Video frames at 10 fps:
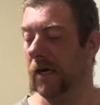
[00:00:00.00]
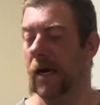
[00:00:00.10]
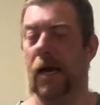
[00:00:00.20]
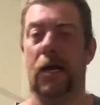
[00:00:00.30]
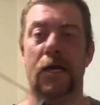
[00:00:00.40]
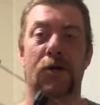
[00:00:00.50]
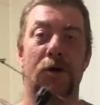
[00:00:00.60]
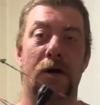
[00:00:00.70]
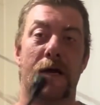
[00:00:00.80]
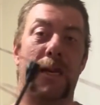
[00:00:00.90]
And he
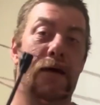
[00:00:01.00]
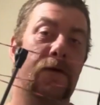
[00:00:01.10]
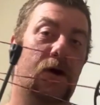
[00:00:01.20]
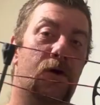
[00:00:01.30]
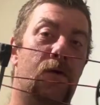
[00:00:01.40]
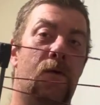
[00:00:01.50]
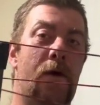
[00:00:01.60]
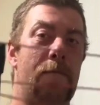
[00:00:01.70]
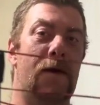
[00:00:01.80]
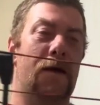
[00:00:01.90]
shot the living
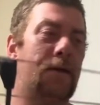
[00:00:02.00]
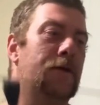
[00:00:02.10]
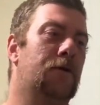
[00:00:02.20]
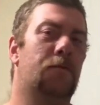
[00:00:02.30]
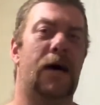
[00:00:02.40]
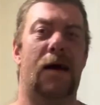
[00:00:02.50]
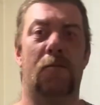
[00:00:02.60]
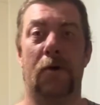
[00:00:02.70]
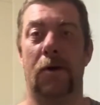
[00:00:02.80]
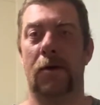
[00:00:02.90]
crap out of this little bad
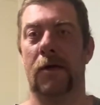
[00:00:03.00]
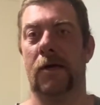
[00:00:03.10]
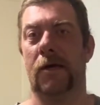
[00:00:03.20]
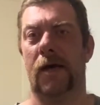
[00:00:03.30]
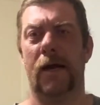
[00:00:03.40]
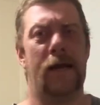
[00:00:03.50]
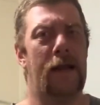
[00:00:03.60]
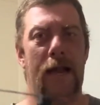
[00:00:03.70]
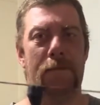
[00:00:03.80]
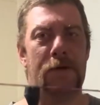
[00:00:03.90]
boy, and he
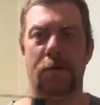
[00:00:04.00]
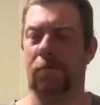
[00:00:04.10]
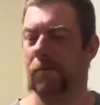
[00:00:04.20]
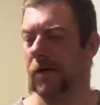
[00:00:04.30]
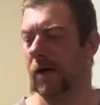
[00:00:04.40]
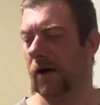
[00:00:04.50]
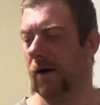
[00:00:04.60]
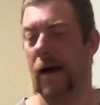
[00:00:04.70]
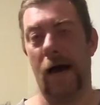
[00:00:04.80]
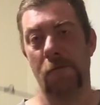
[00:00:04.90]
loved it. You know,
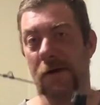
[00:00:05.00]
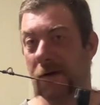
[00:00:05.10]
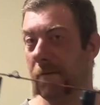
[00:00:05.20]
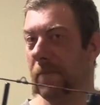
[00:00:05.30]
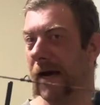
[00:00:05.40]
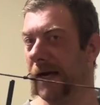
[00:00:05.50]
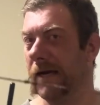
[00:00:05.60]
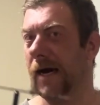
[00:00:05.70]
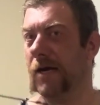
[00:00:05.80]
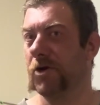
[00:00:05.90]
I helped him get back into
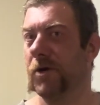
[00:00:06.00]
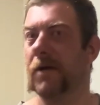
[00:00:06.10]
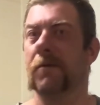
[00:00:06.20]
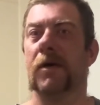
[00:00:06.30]
archery.